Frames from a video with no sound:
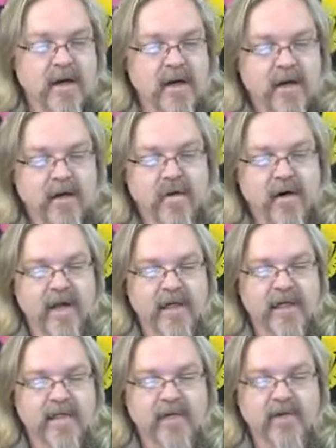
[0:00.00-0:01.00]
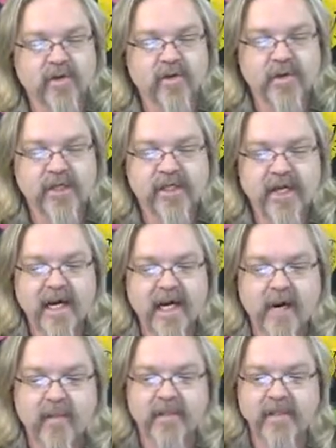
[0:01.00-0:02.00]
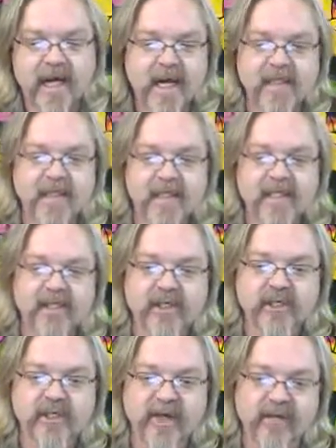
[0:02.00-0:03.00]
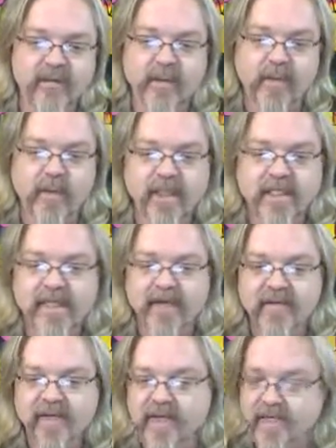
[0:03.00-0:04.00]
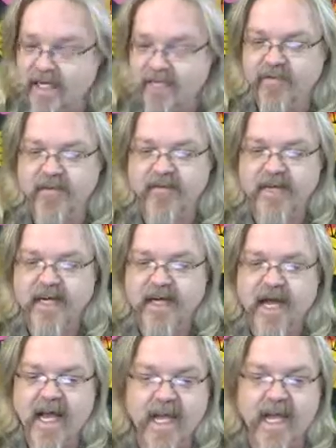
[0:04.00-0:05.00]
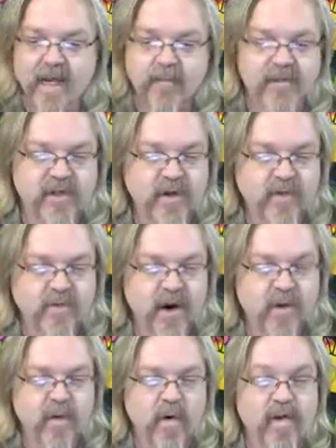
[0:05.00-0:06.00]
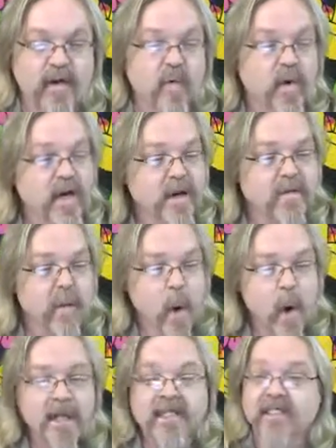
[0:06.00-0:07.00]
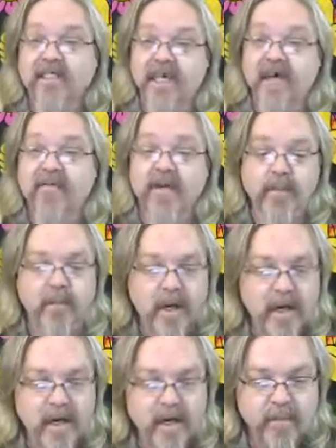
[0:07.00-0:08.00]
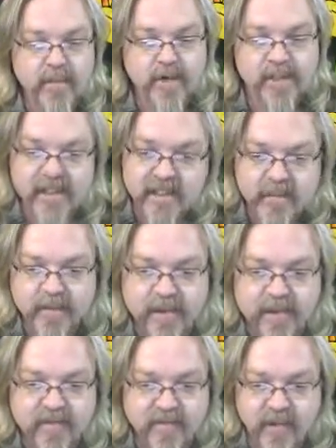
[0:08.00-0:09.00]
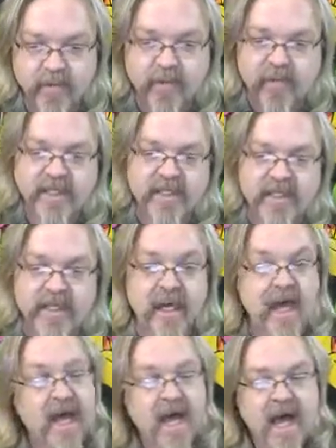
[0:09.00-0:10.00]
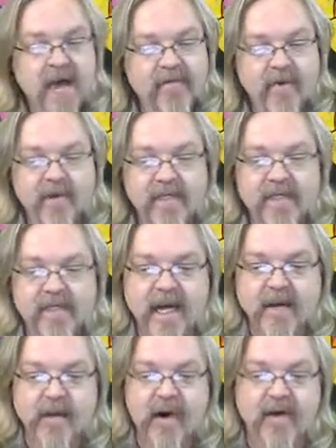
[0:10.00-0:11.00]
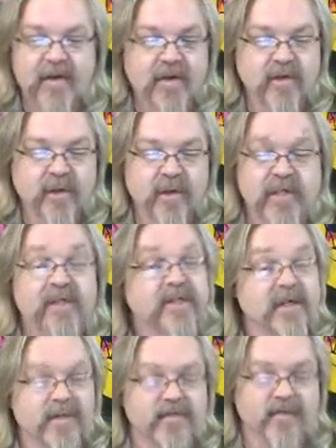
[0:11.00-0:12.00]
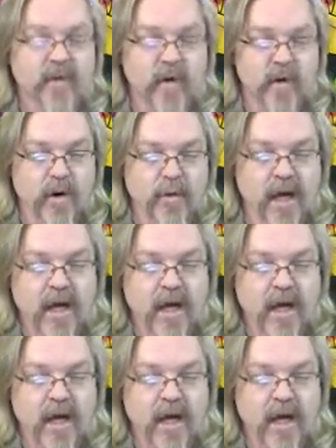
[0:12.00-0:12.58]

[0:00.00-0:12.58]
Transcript: The Great Central U.S. Shakeout will take place Tuesday, February 7th at 10:15 a.m. So far, more than 1.7 million participants from the region have agreed to take part in the drill in some form.